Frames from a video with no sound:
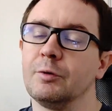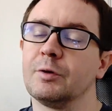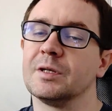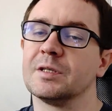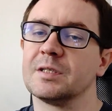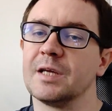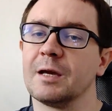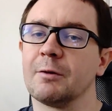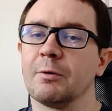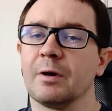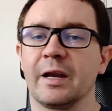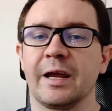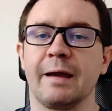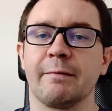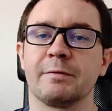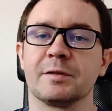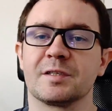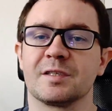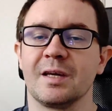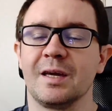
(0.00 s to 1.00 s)
You can take what I
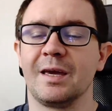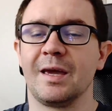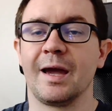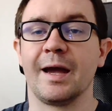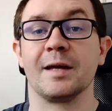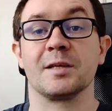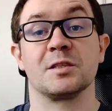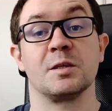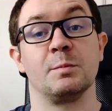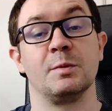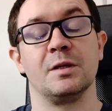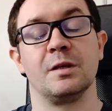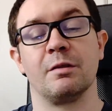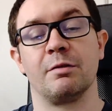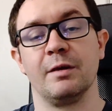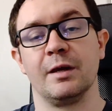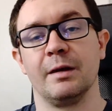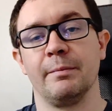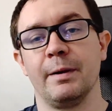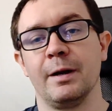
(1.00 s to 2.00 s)
have to say as something to
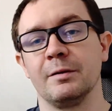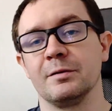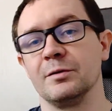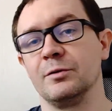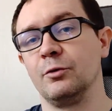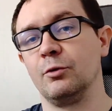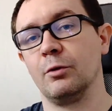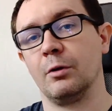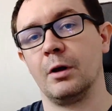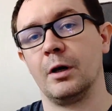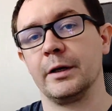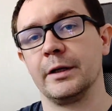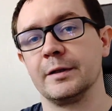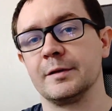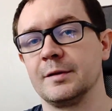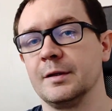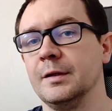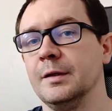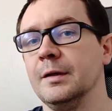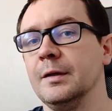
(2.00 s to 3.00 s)
think about, noodle on
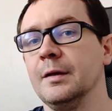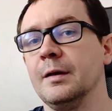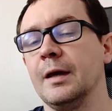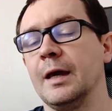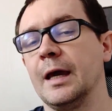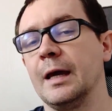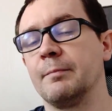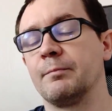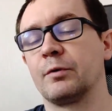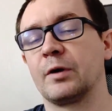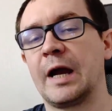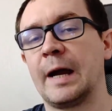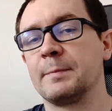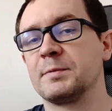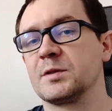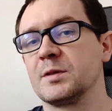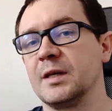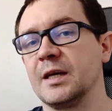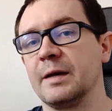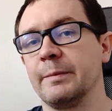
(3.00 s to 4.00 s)
it, and
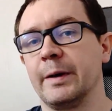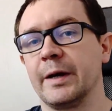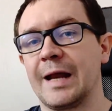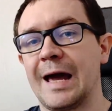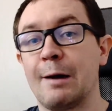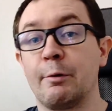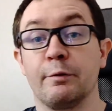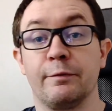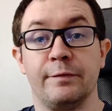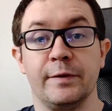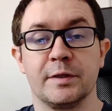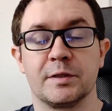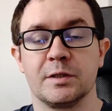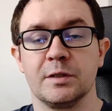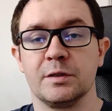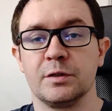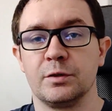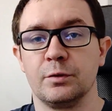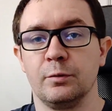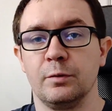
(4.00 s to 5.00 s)
perhaps think about how it fits
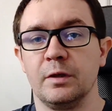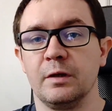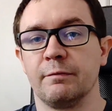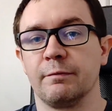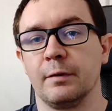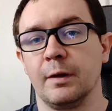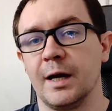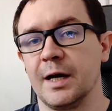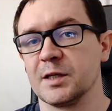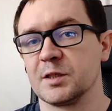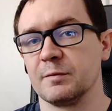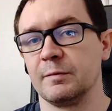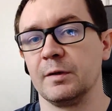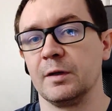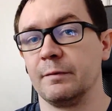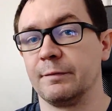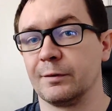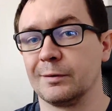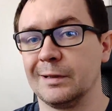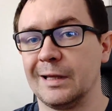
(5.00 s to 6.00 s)
into the philosophy
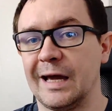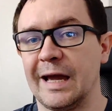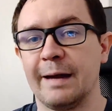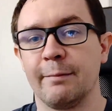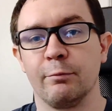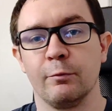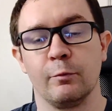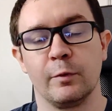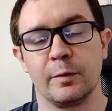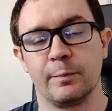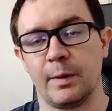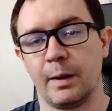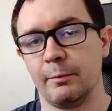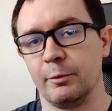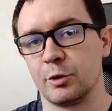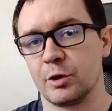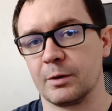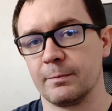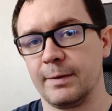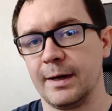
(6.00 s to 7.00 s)
of your lab with
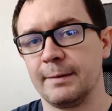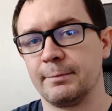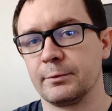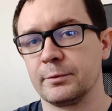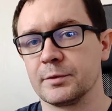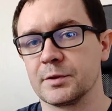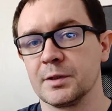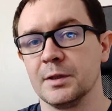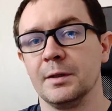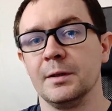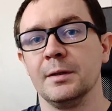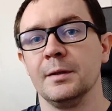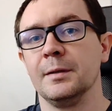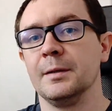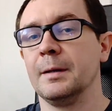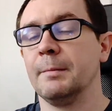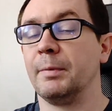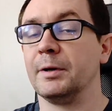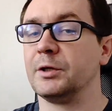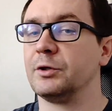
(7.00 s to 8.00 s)
publishing papers.
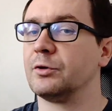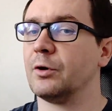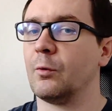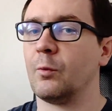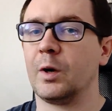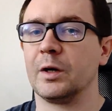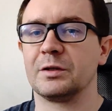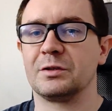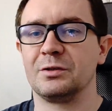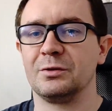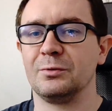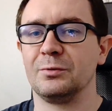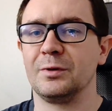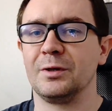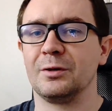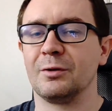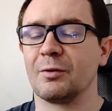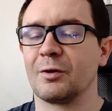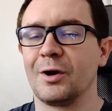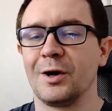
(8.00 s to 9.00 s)
But you don't want to,
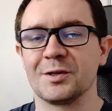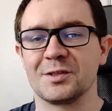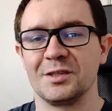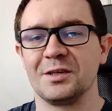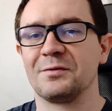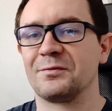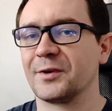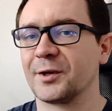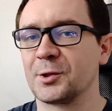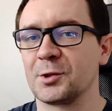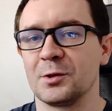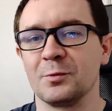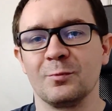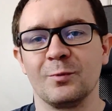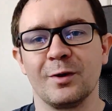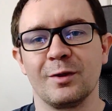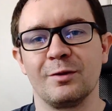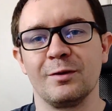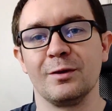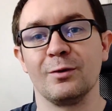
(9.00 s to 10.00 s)
you know, cause any friction
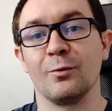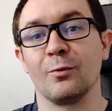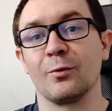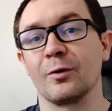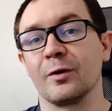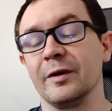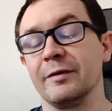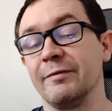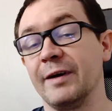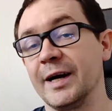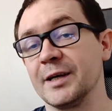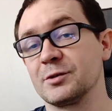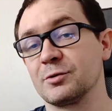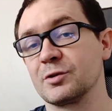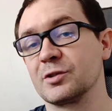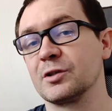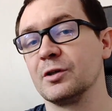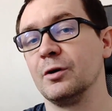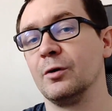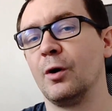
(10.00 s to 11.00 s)
with your advisor,
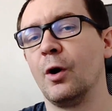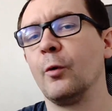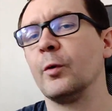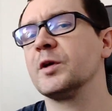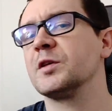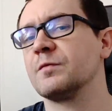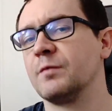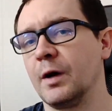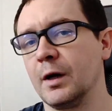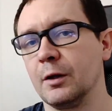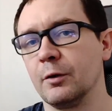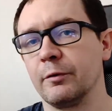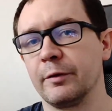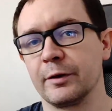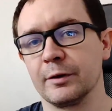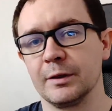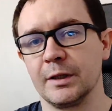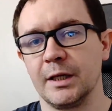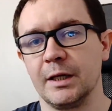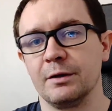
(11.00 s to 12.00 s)
so always follow
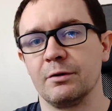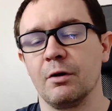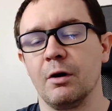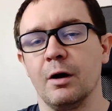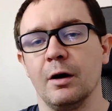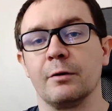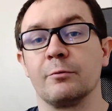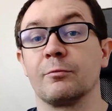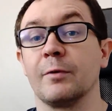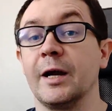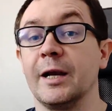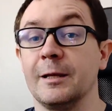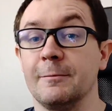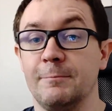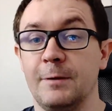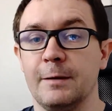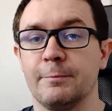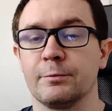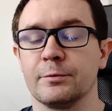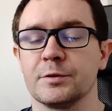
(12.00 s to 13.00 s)
their lead on writing
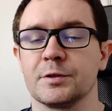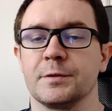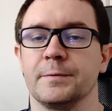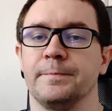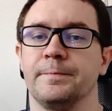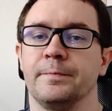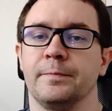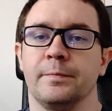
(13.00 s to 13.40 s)
papers.